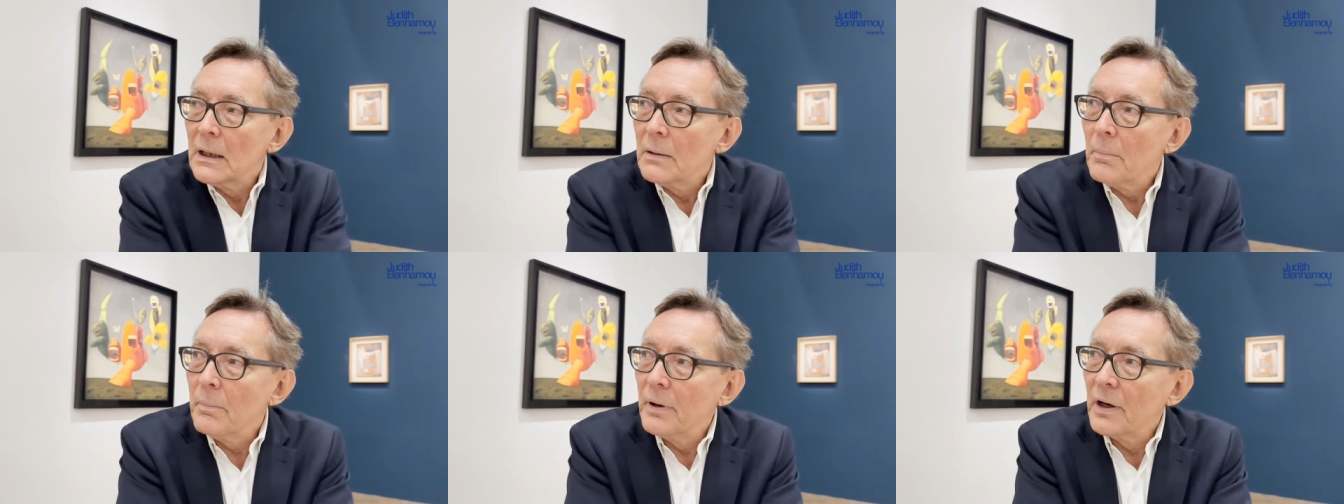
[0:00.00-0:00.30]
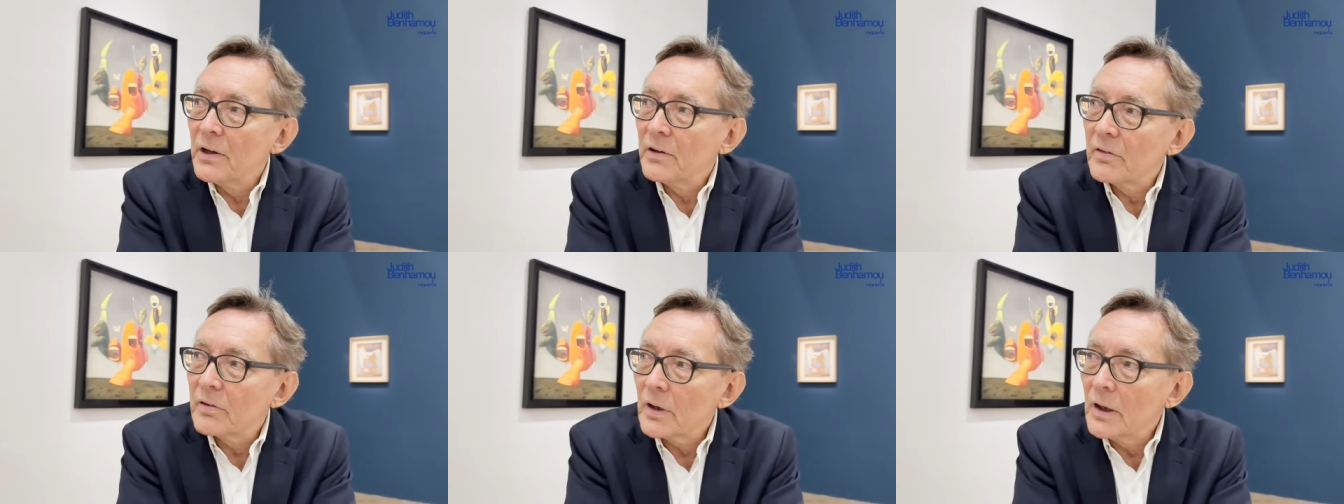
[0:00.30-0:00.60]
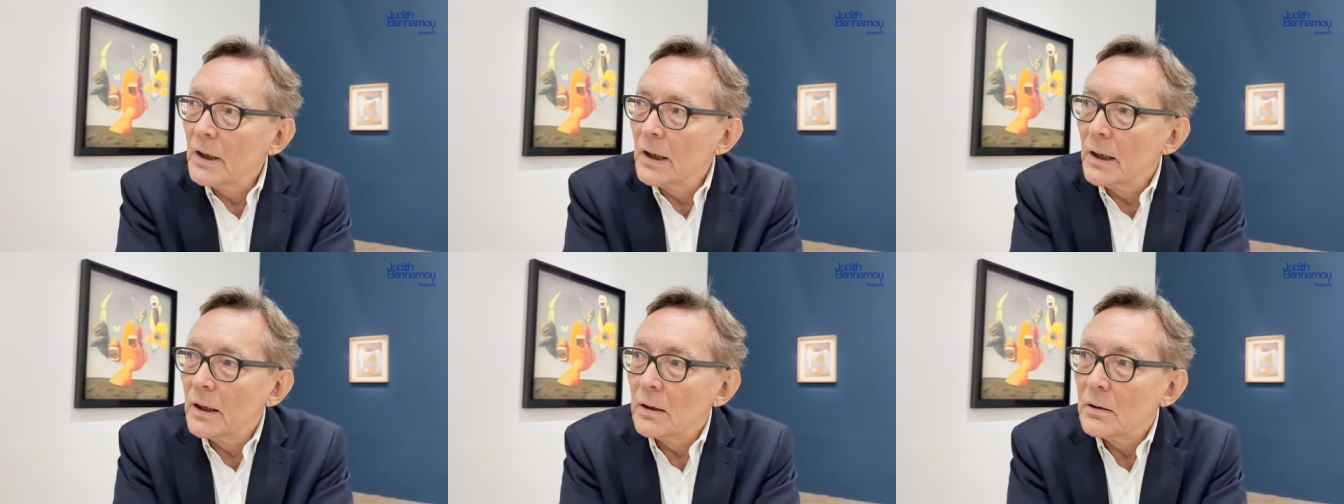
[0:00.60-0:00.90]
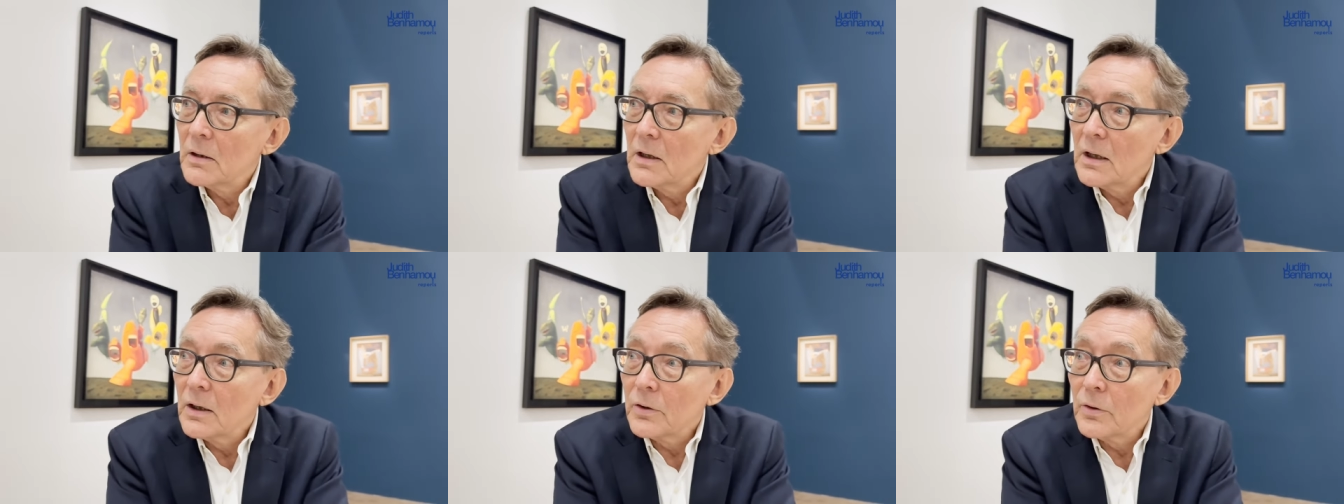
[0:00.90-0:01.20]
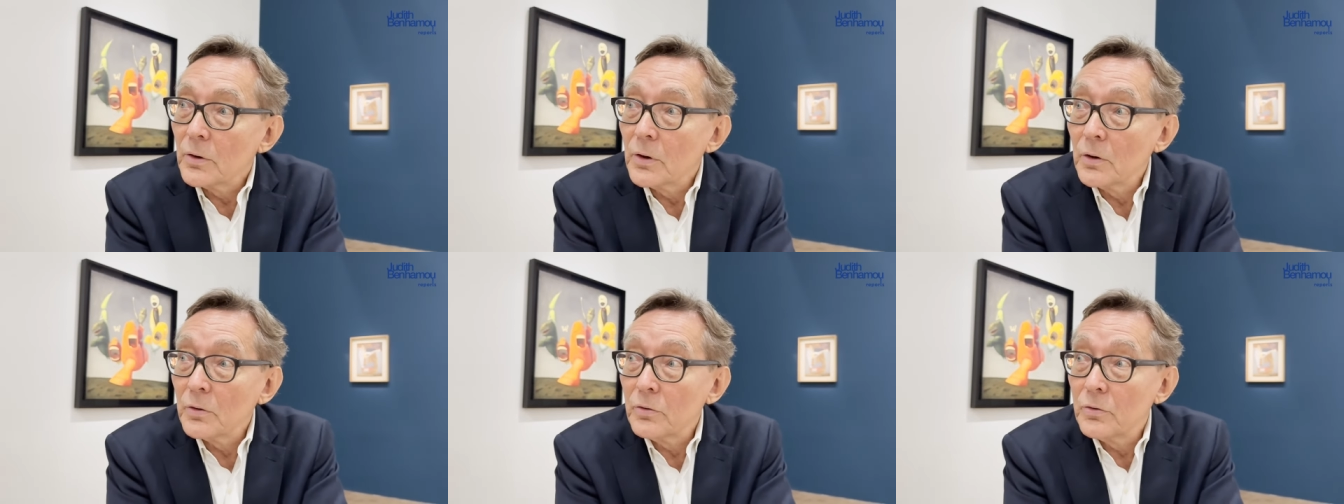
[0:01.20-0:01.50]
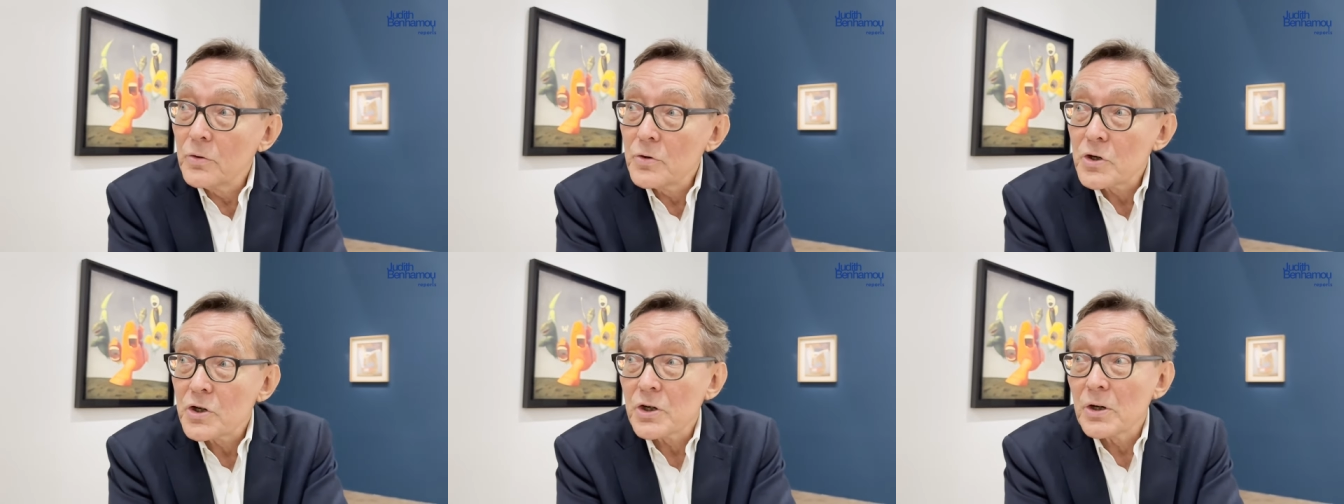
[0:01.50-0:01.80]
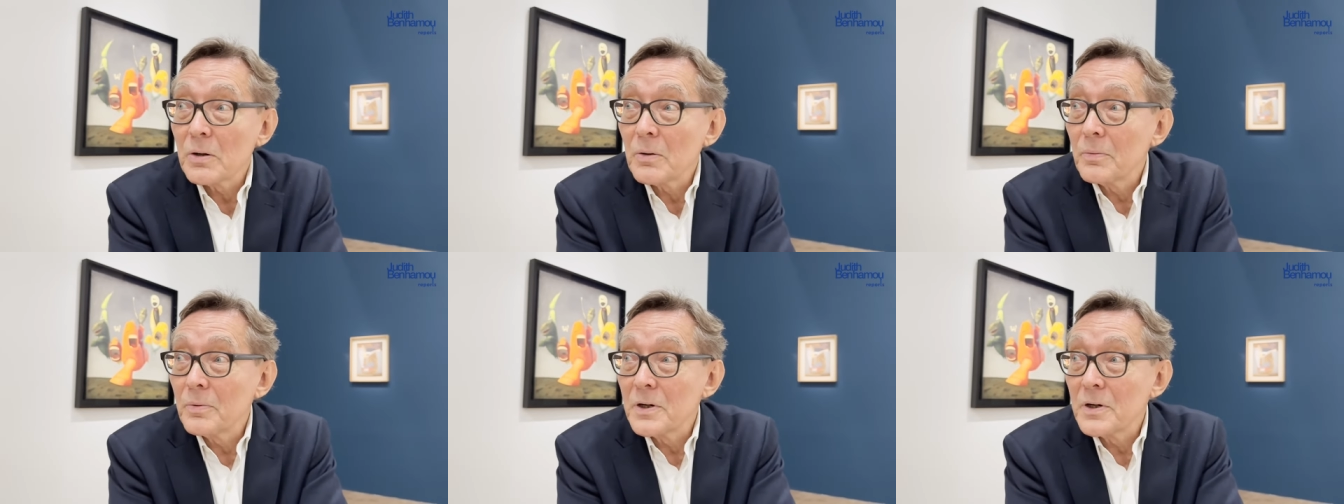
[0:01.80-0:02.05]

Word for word: But uh, you know, Duchamp